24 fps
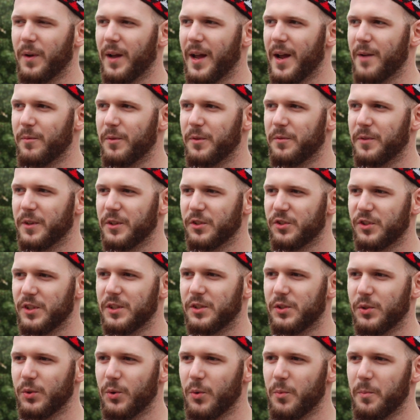everything
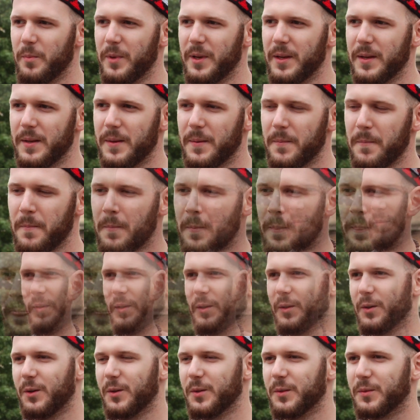she'd taught me.
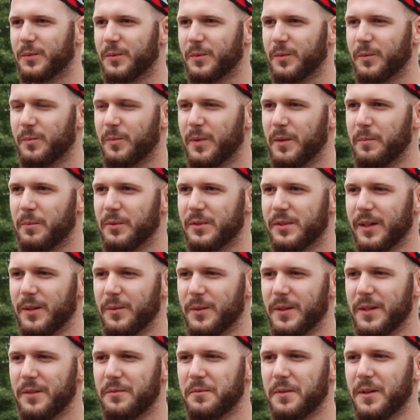A lot of people say
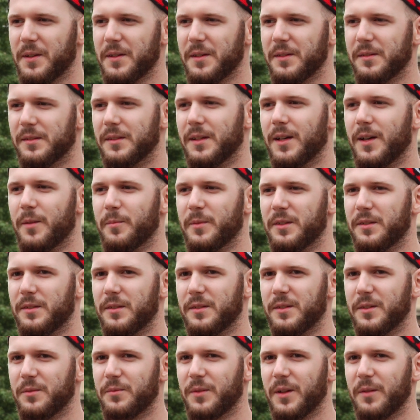when they find Islam, it's
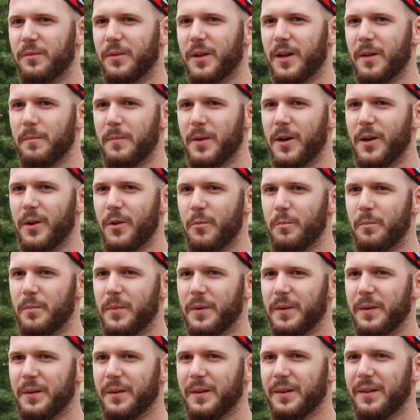as if they've come home.
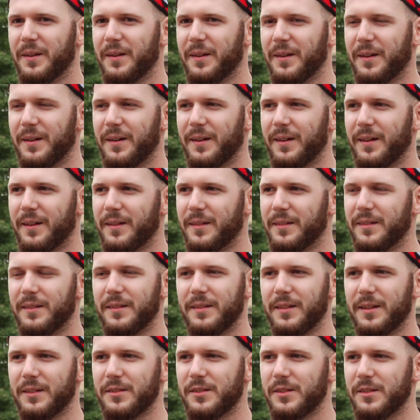
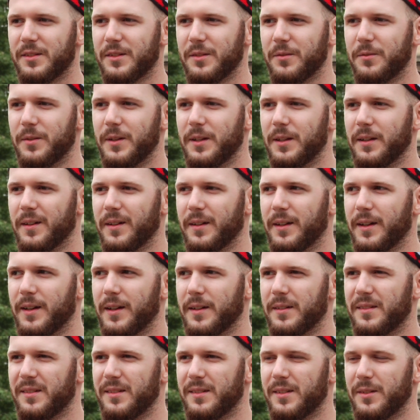And that's just the feeling I
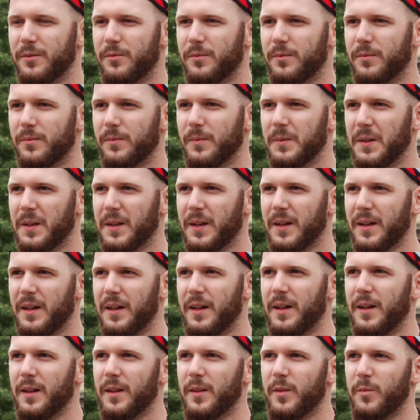get. It's as if
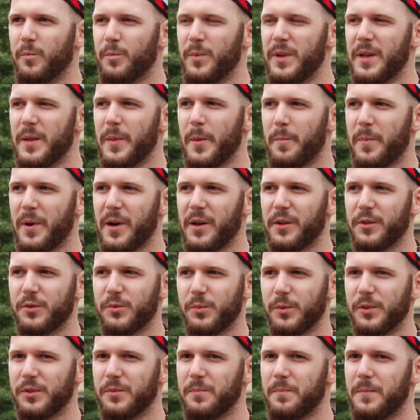me in the
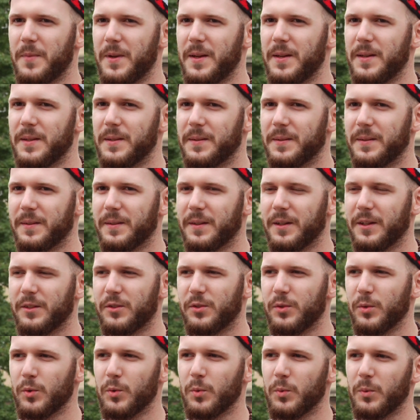past wasn't me
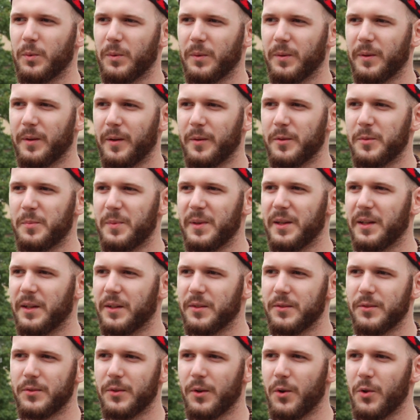at all. I was being
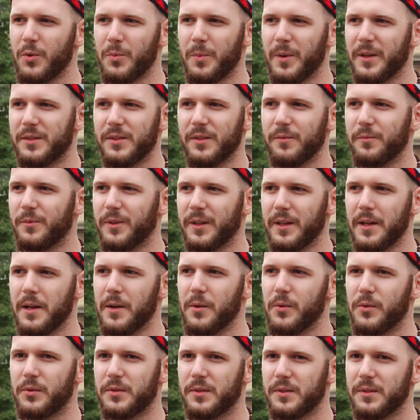controlled by something
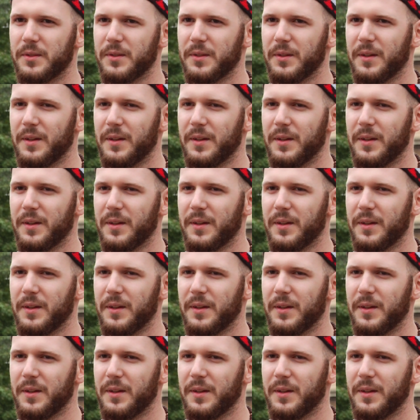else.